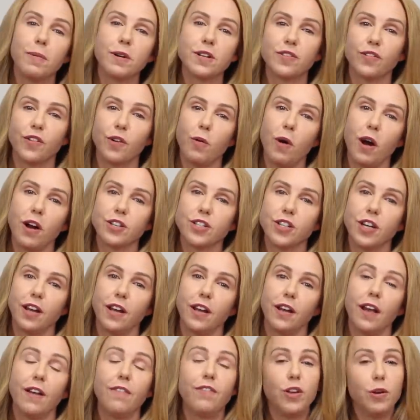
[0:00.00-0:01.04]
much for
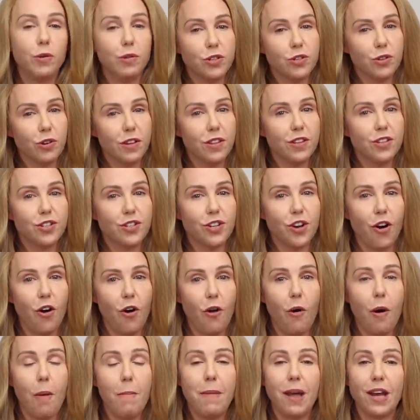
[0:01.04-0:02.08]
watching. If you enjoyed the
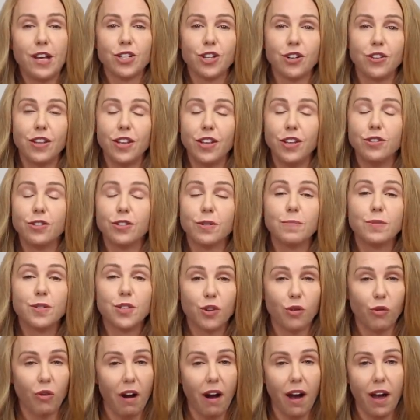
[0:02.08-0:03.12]
show, make sure that you
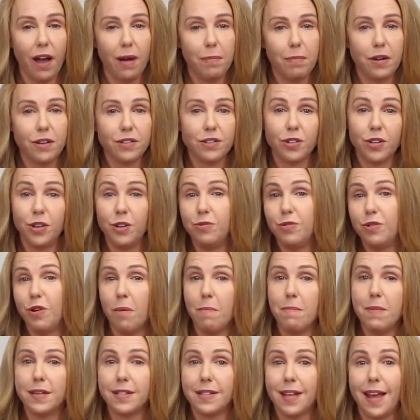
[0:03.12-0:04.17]
subscribe so you
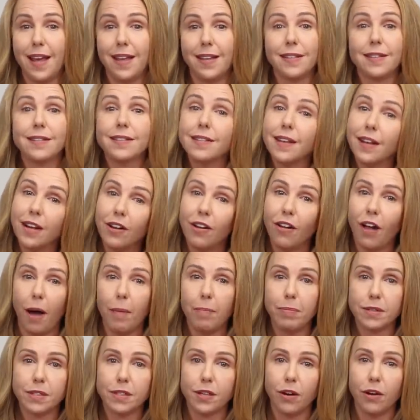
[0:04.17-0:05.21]
don't miss a single
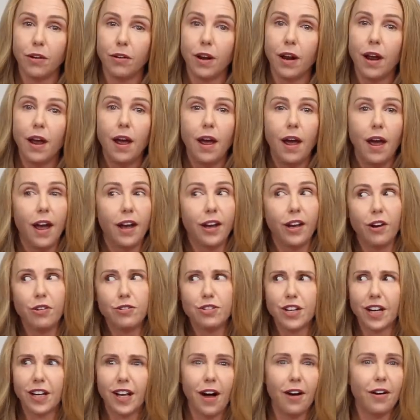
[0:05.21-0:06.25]
episode. And go
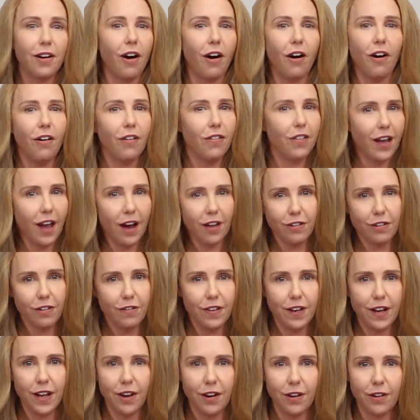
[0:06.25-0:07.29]
check out all the other
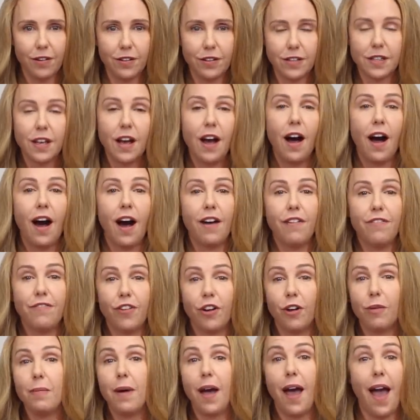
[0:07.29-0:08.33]
videos. I
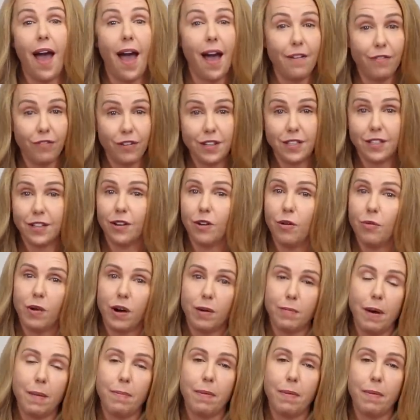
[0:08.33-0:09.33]
film every single one of my